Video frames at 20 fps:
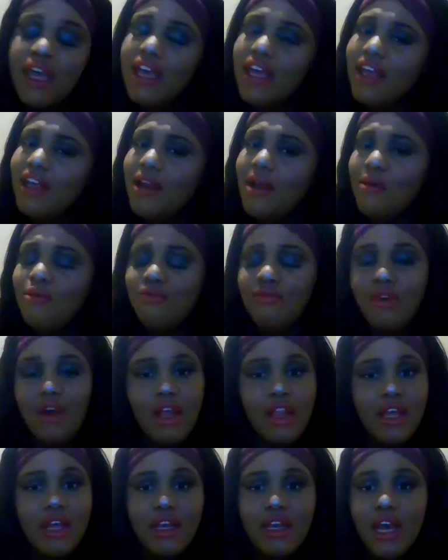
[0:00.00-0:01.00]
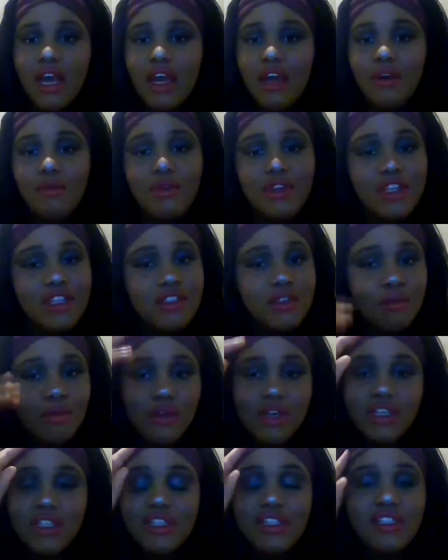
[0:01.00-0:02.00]
and I'm really not with this
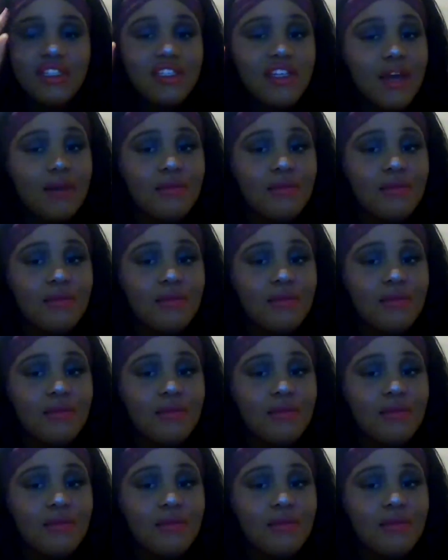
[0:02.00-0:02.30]
abortion shit.